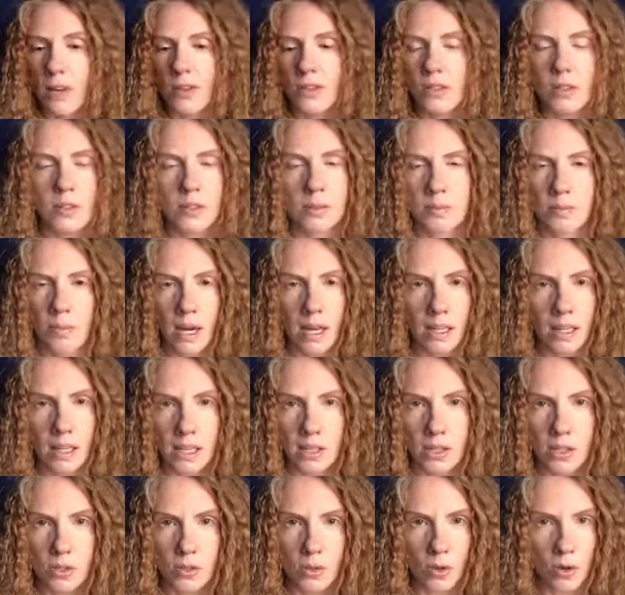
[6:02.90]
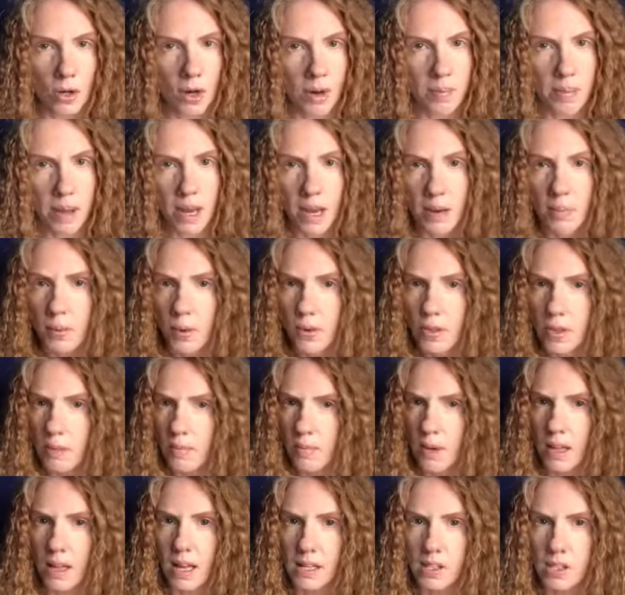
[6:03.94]
else might like to do it on paper. They
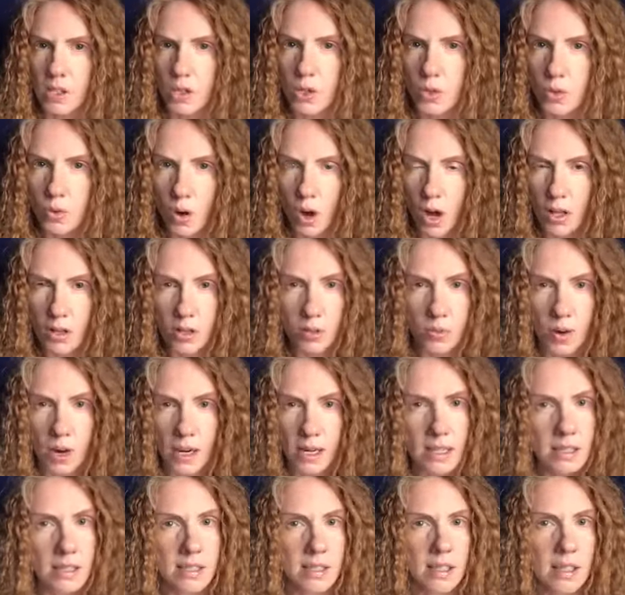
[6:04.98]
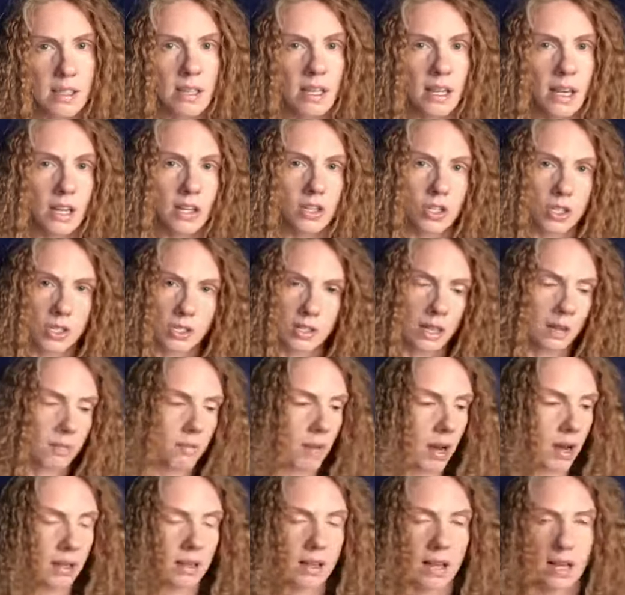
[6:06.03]
might like to draw the reconciliation. They
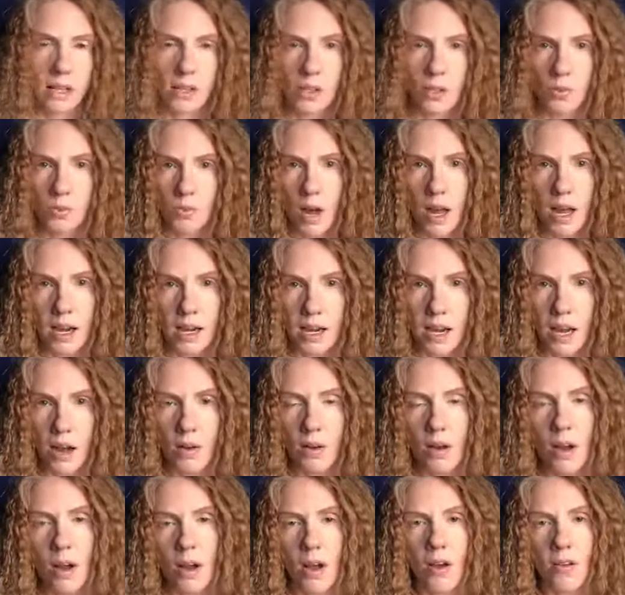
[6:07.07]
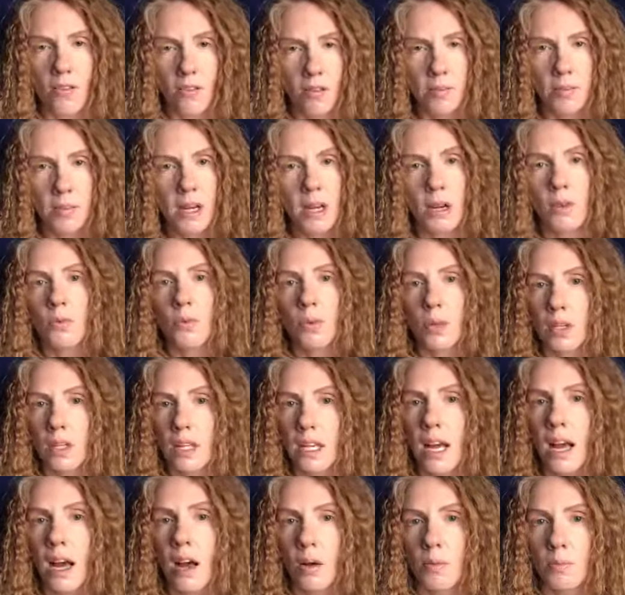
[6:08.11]
might like to write it out. For me, it
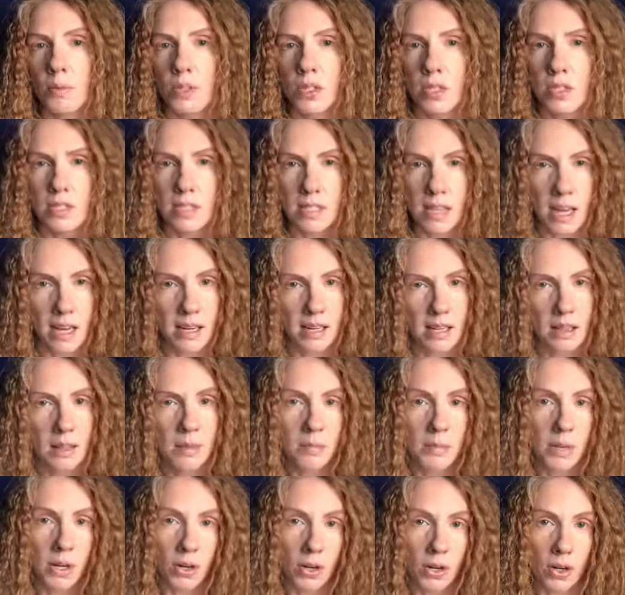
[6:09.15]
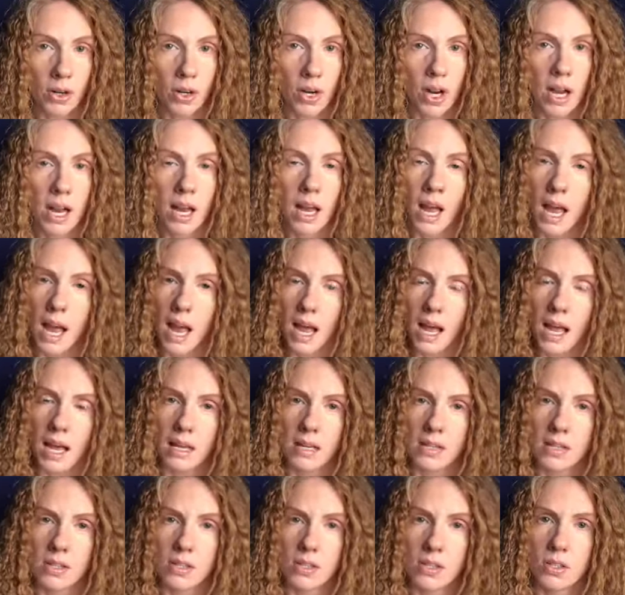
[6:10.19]
really helps to stand in the mirror
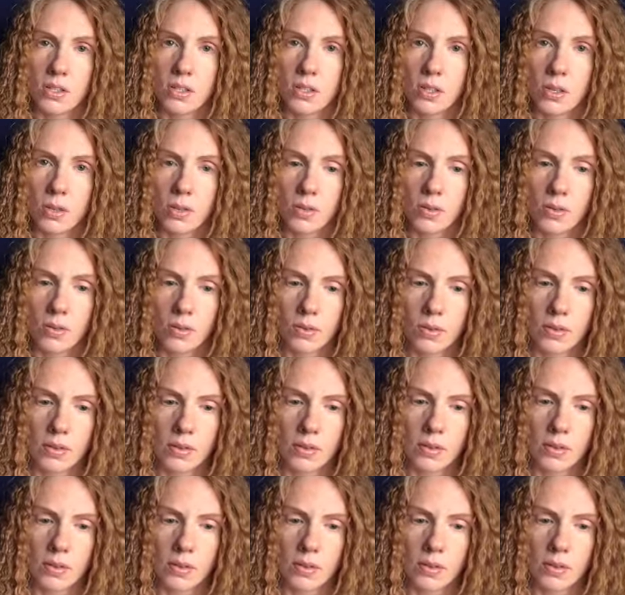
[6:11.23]
and to